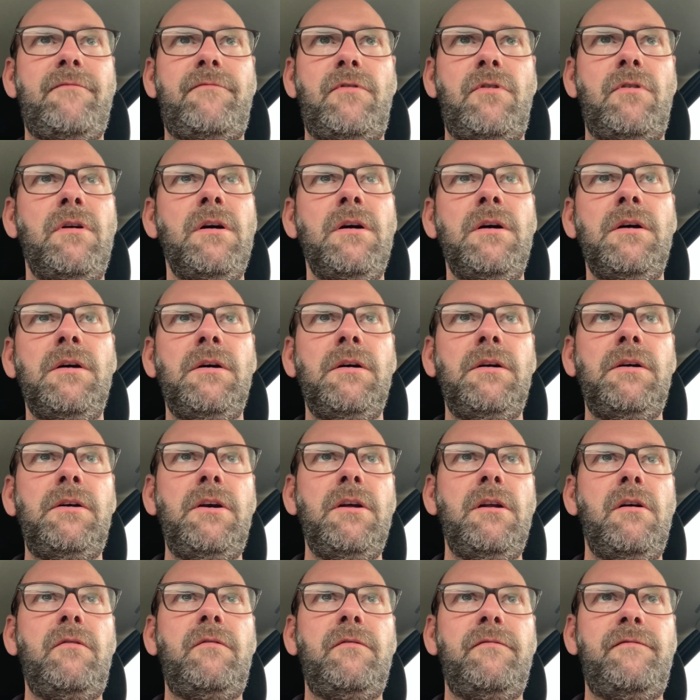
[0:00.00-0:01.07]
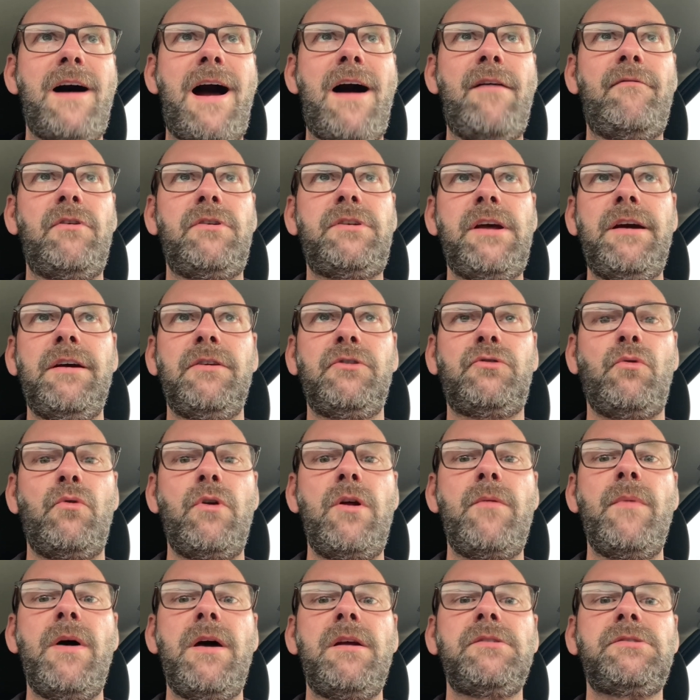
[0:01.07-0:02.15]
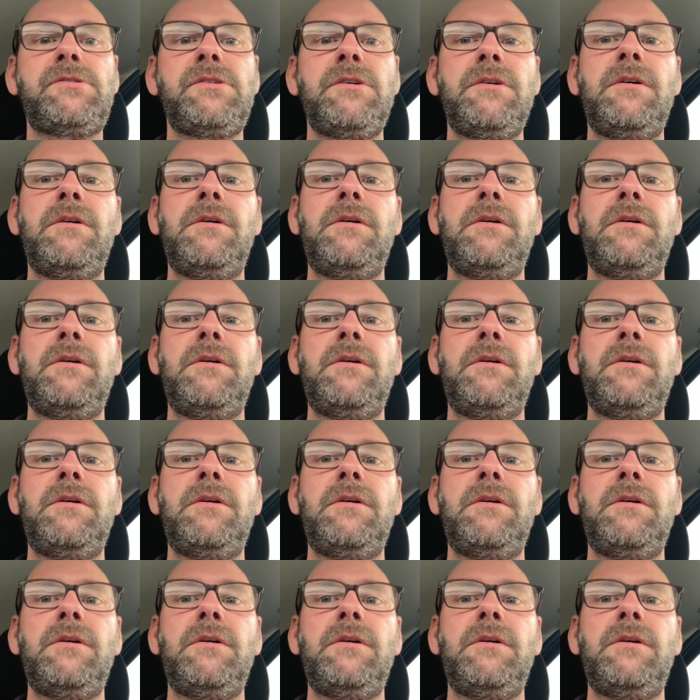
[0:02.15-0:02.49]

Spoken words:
for 5 or 10, 20 minutes